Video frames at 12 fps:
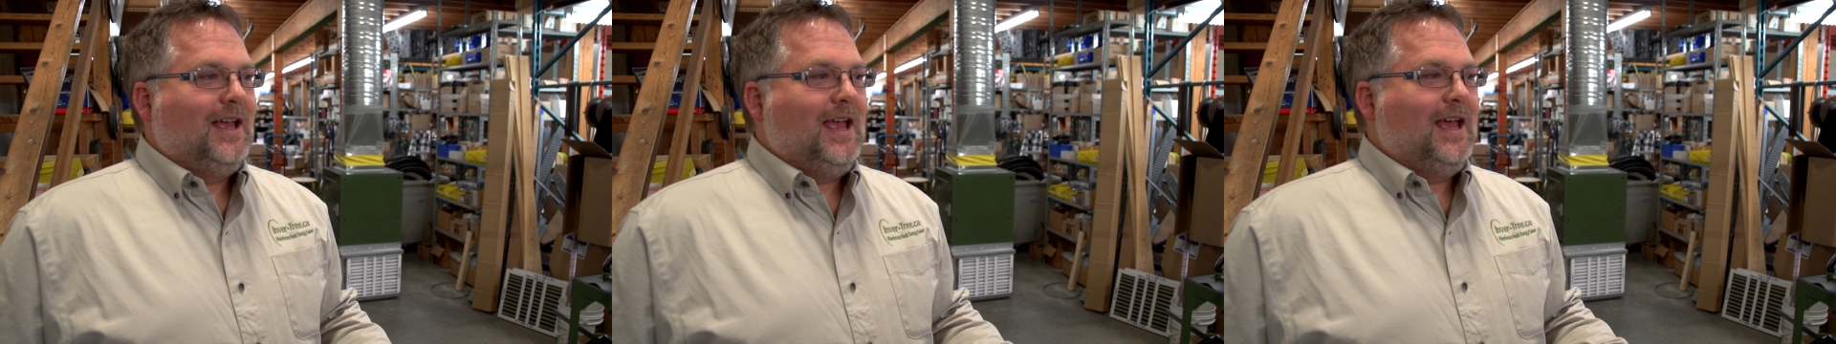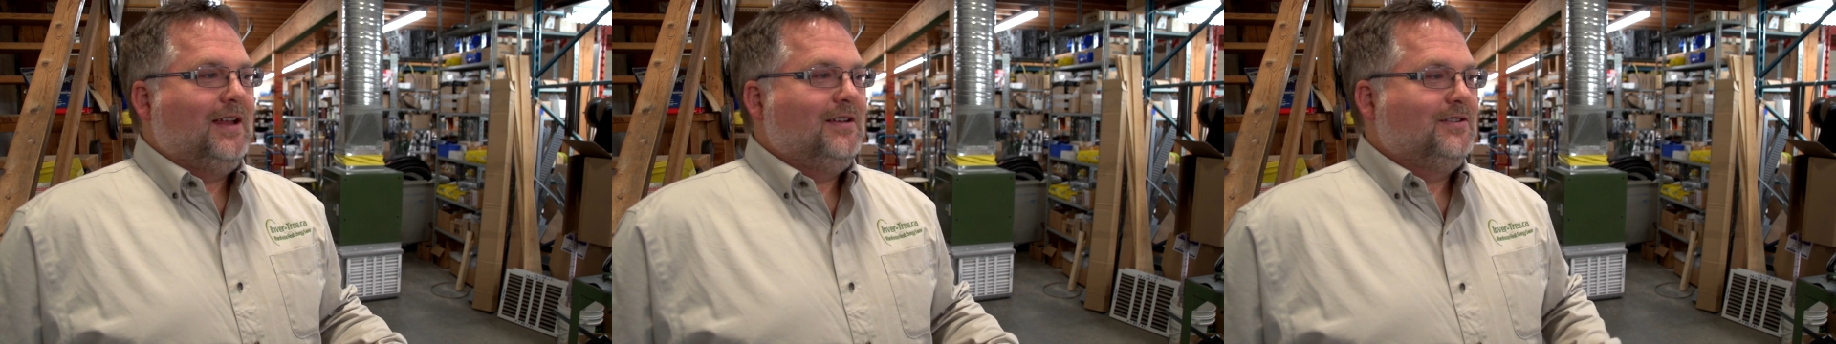
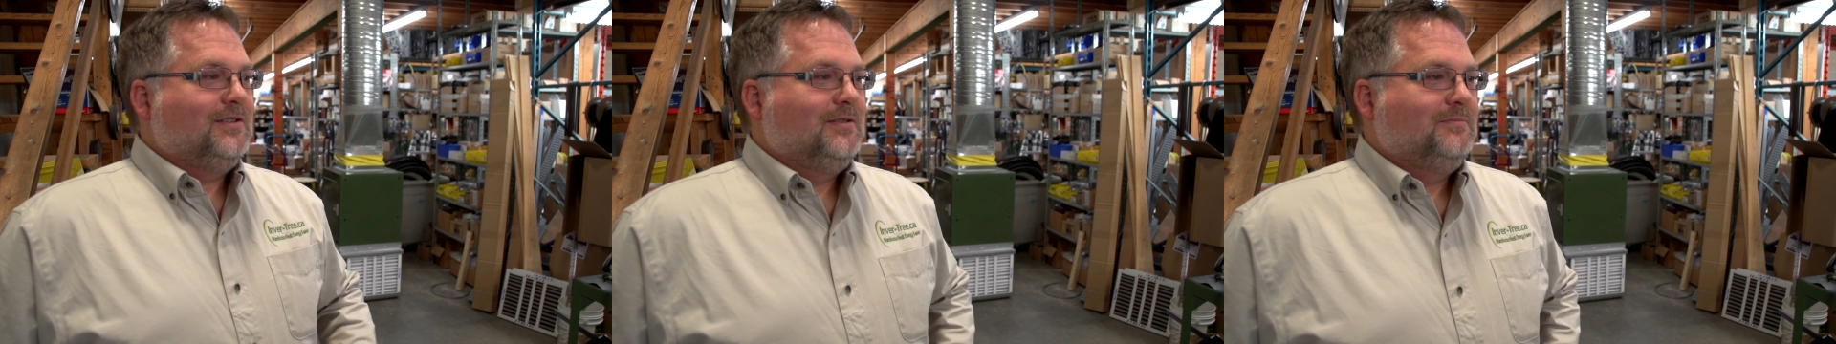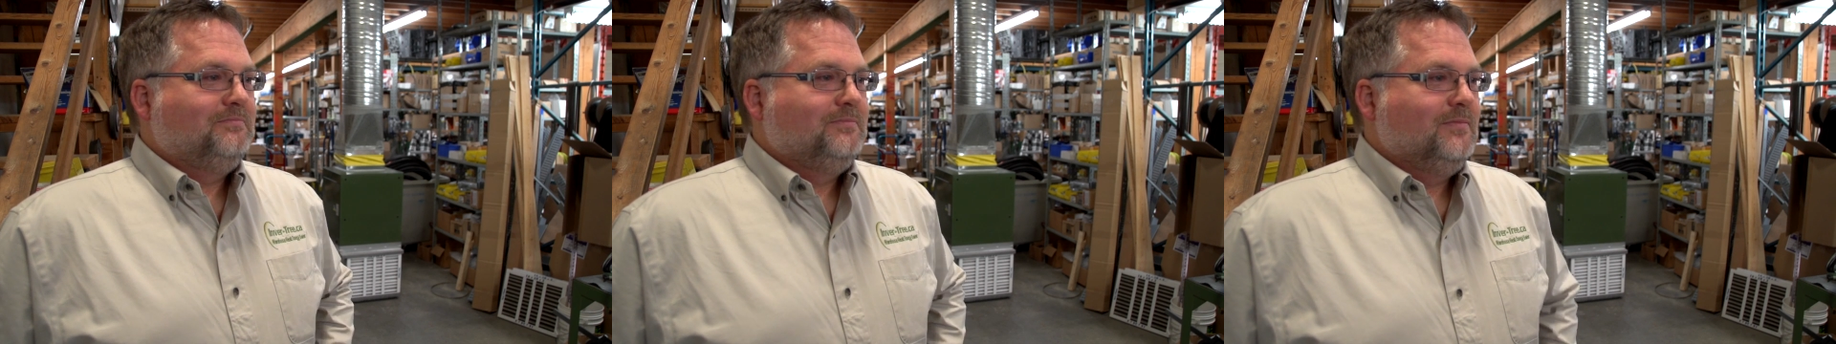and
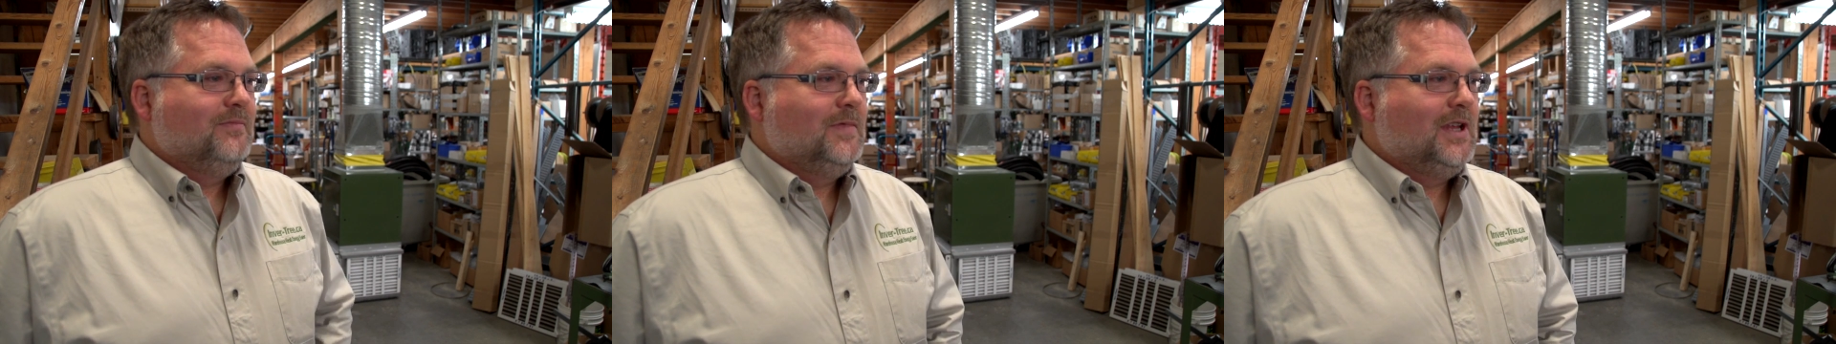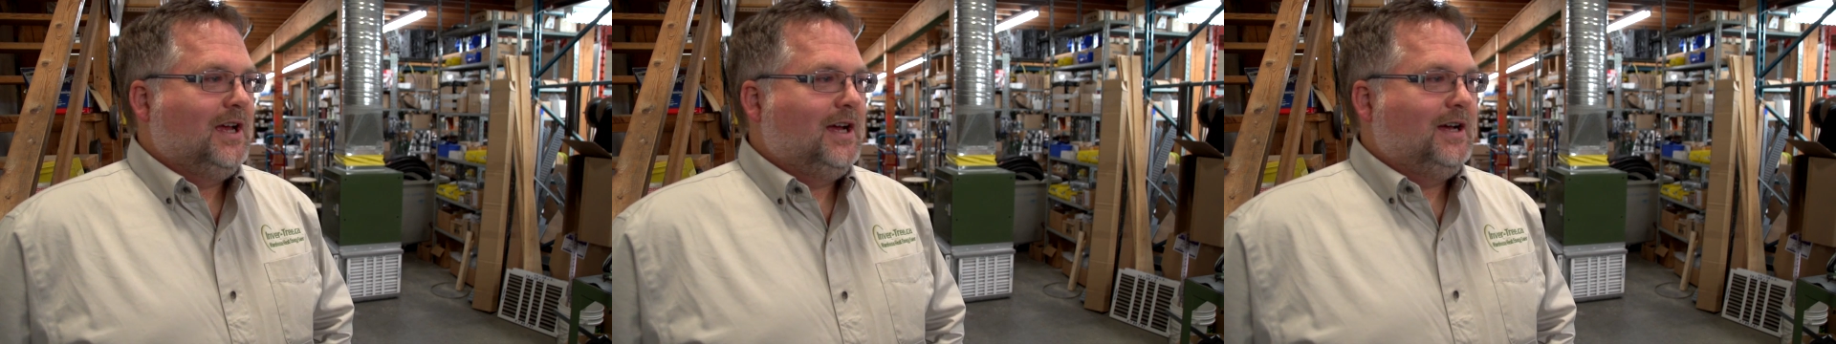
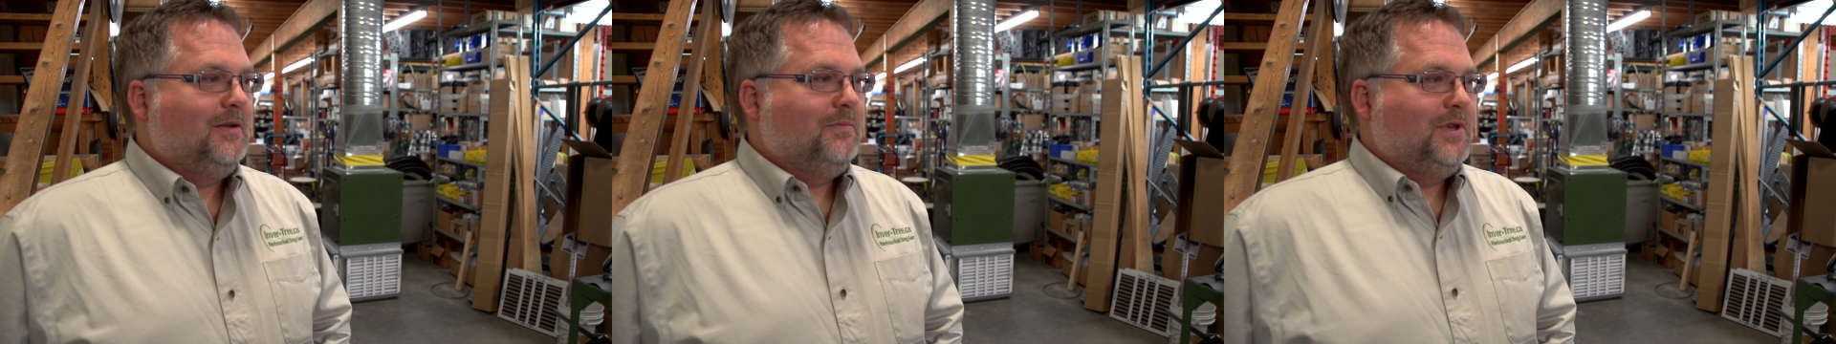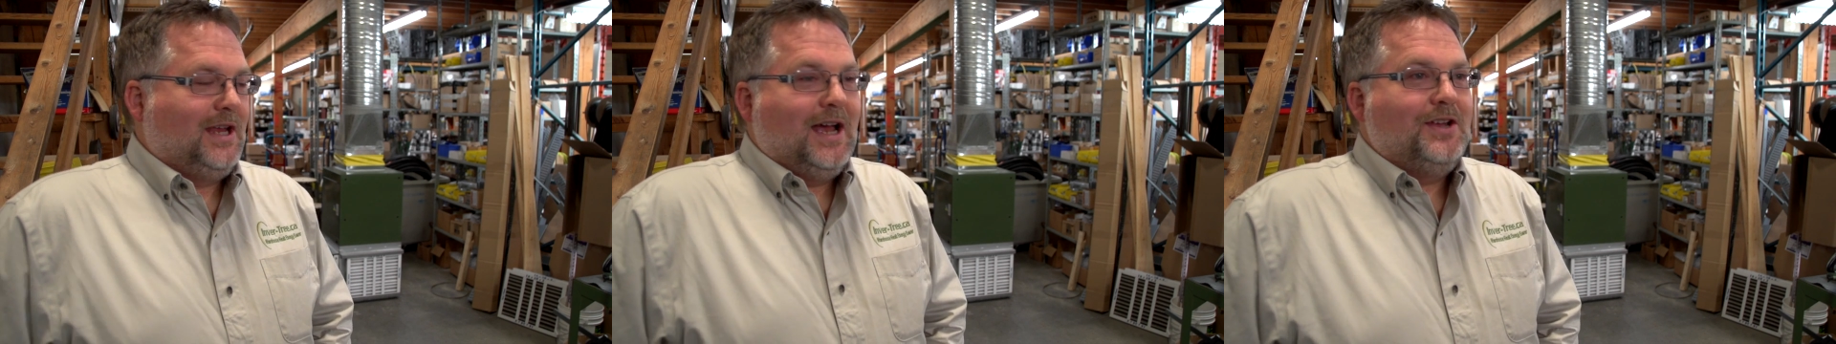
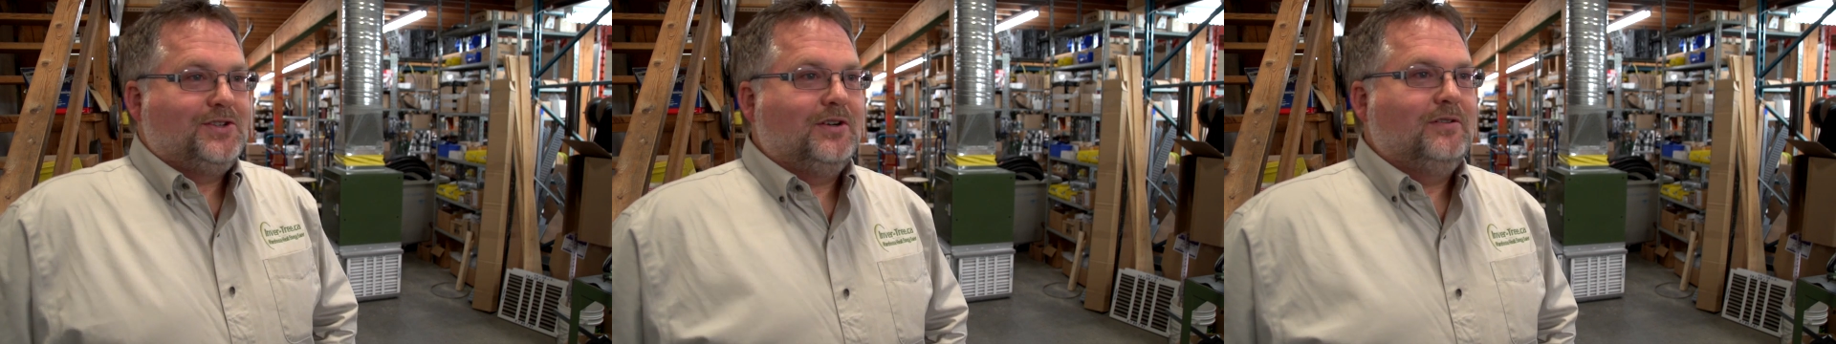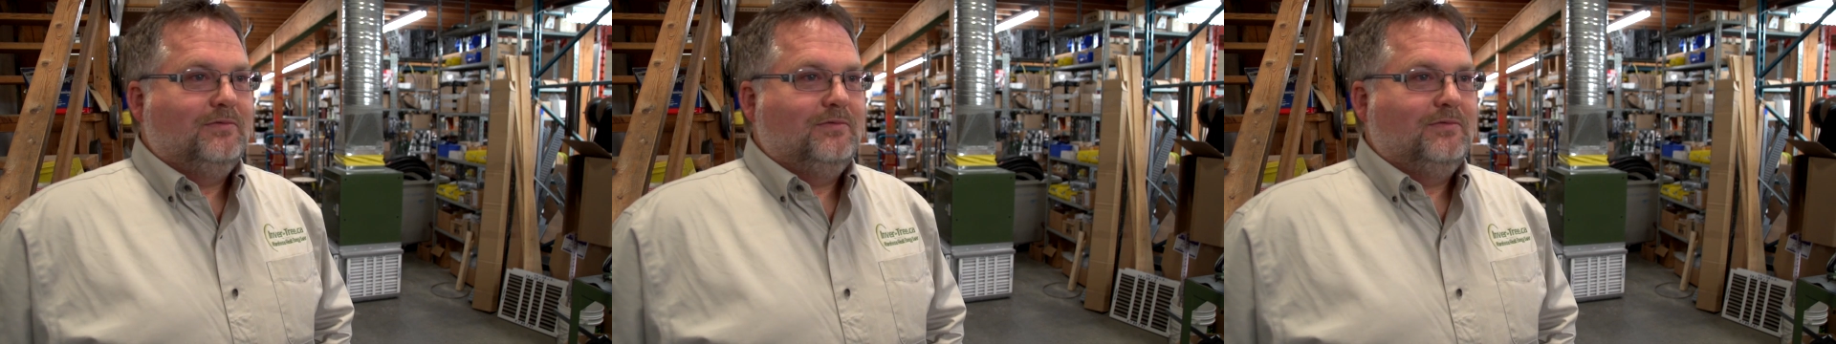the guys